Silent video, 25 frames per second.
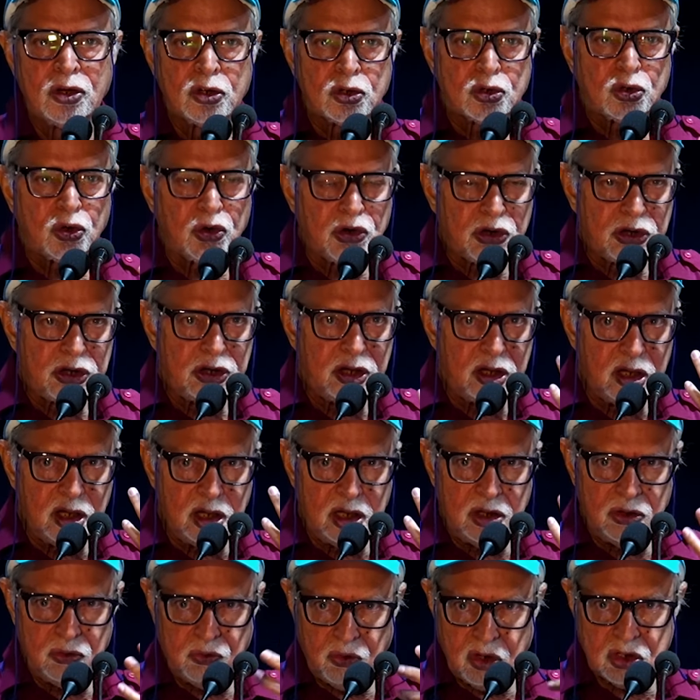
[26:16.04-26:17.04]
So
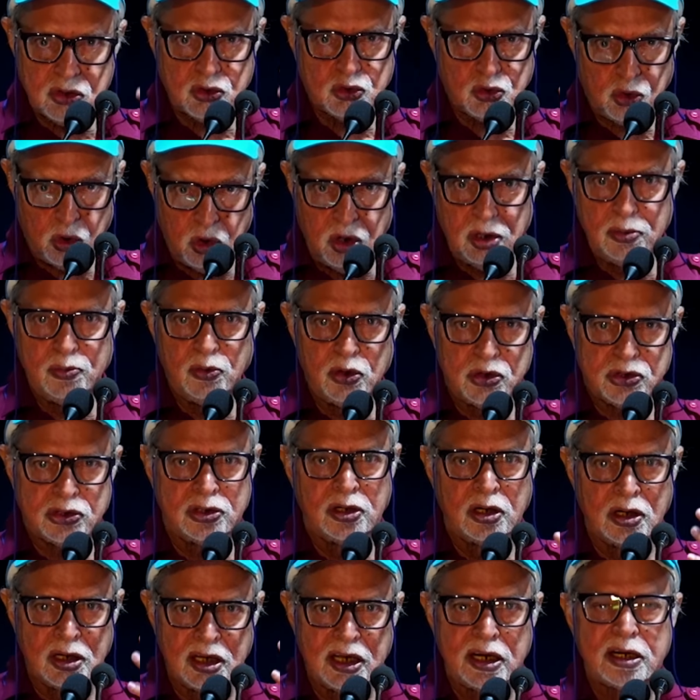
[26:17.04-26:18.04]
he was so
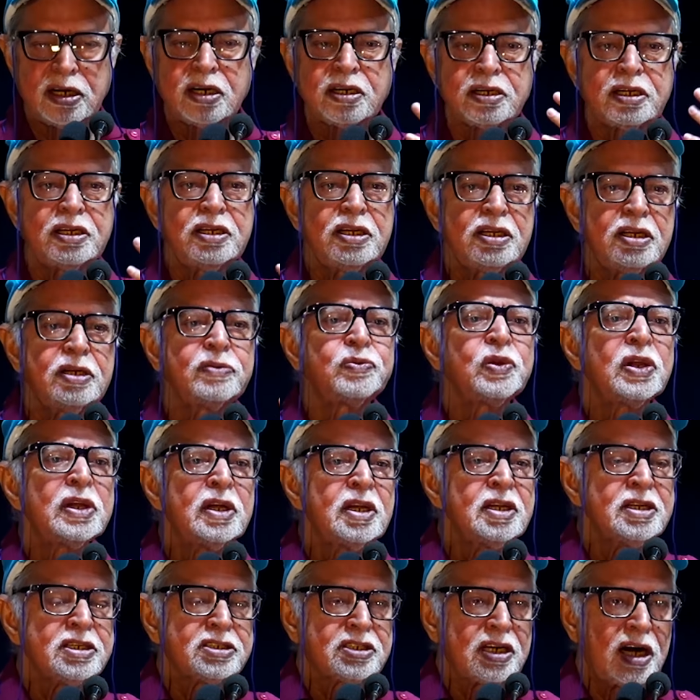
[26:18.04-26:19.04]
emotional that he
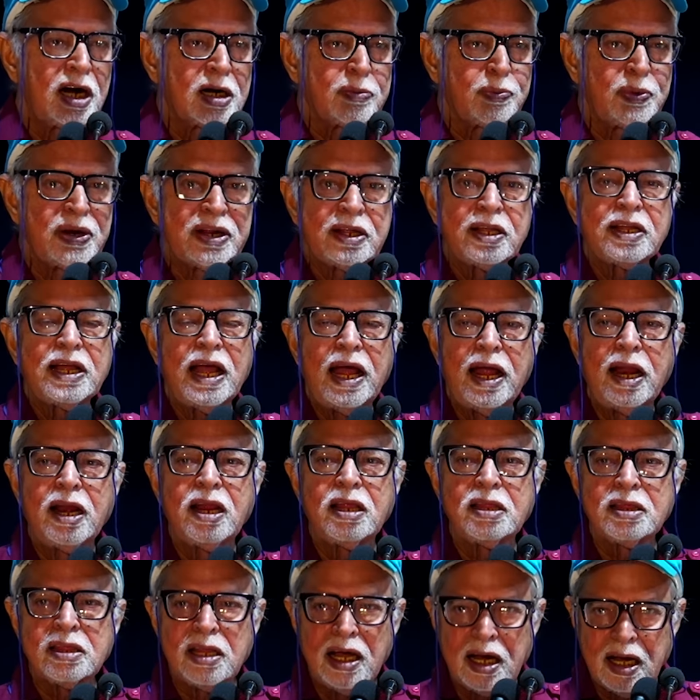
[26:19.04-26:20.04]
stopped bringing.
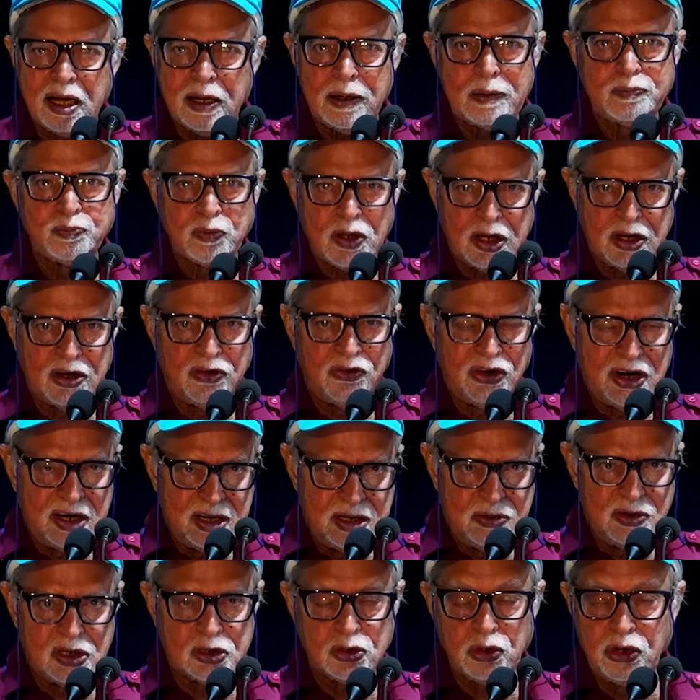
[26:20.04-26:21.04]
And in the
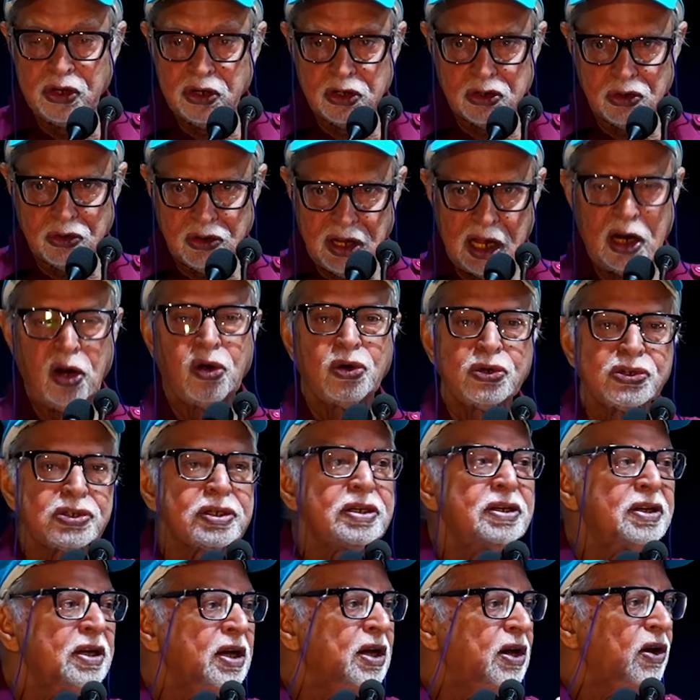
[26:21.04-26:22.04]
when he was going to
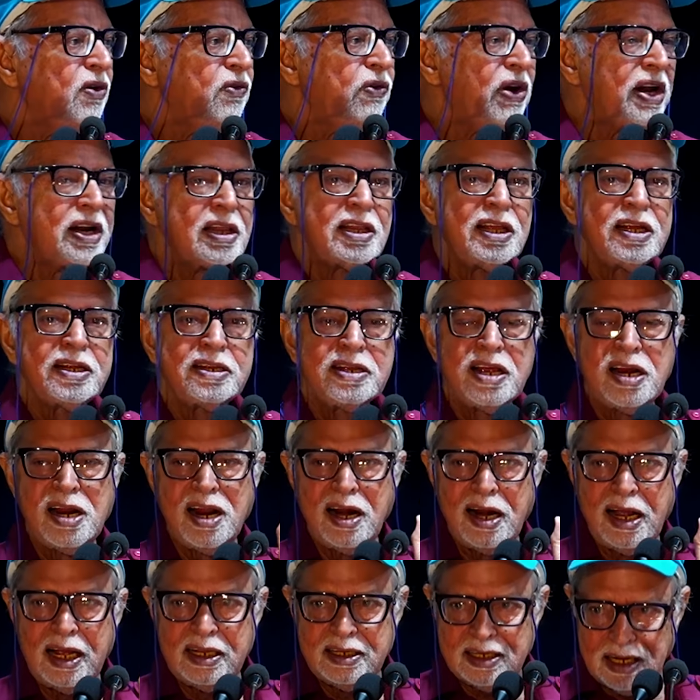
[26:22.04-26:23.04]
gallows, when the
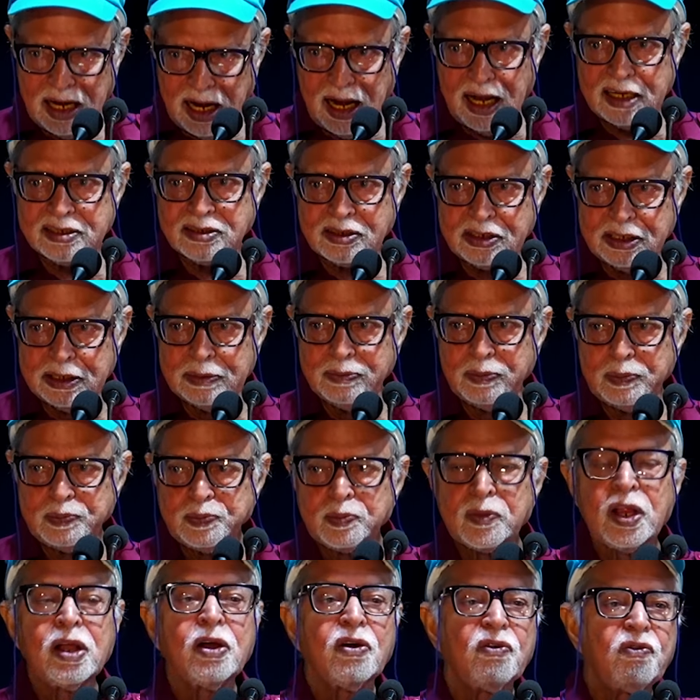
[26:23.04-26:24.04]
jailer had asked him,
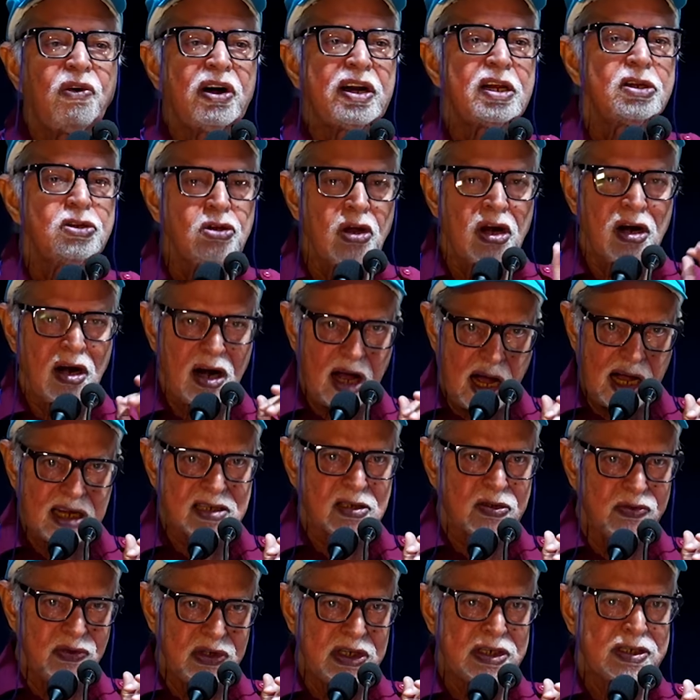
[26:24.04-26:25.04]
"What is your
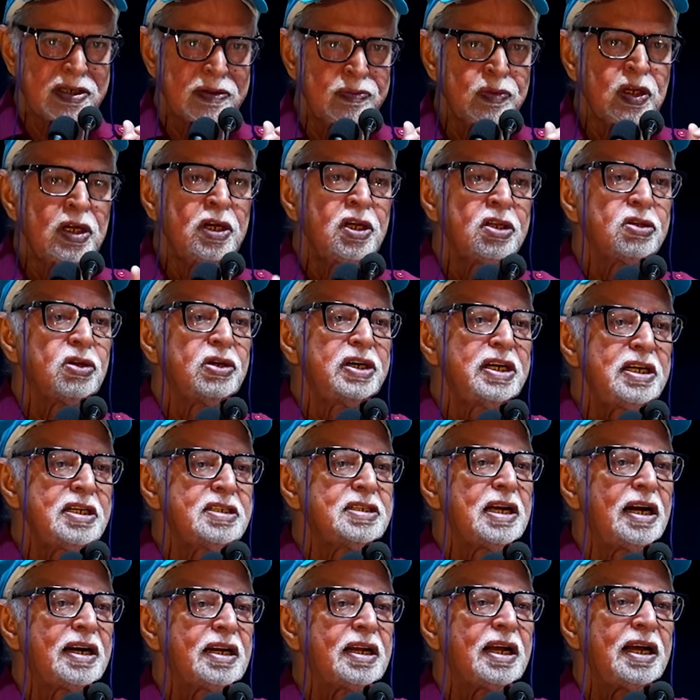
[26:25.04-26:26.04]
last wish?" So he
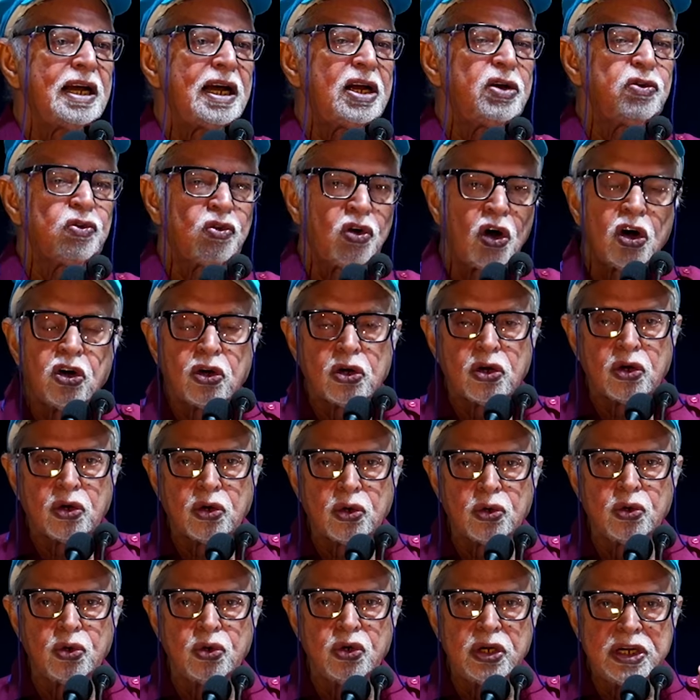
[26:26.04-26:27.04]
said, "I want
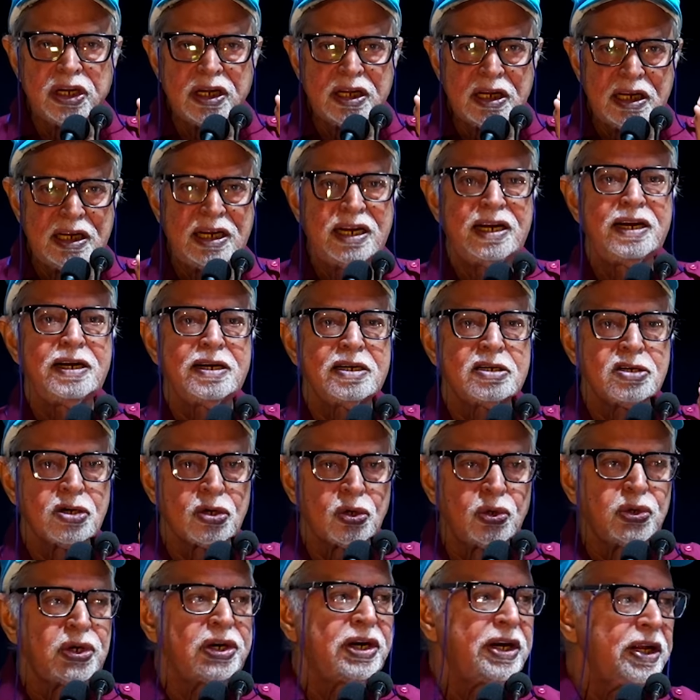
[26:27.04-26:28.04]
to eat
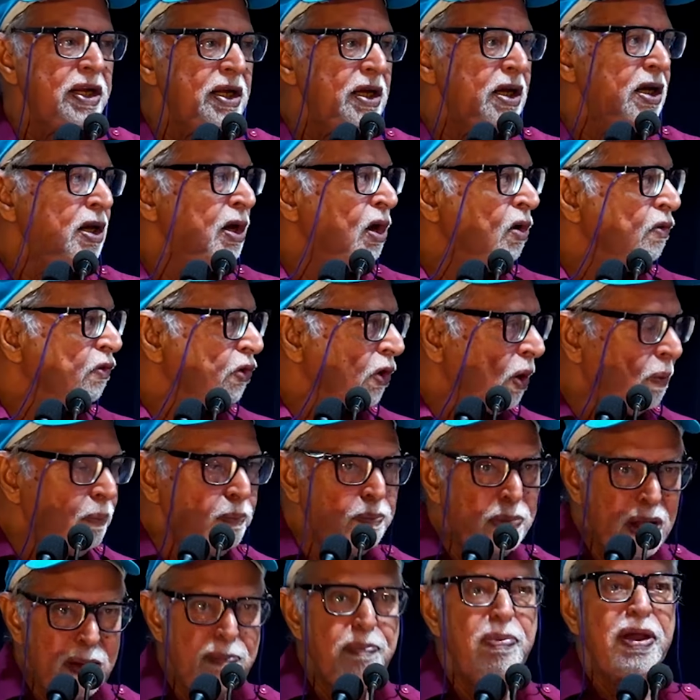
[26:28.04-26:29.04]
roti
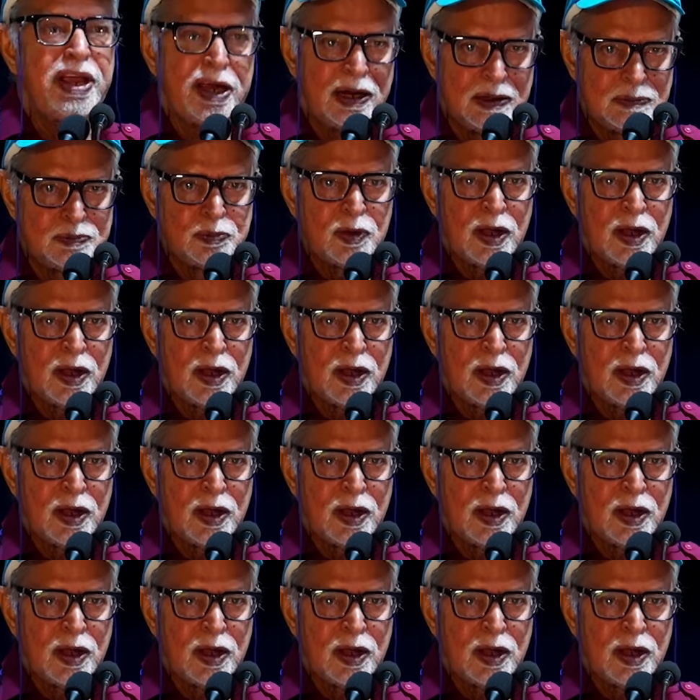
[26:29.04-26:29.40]
from Bebe."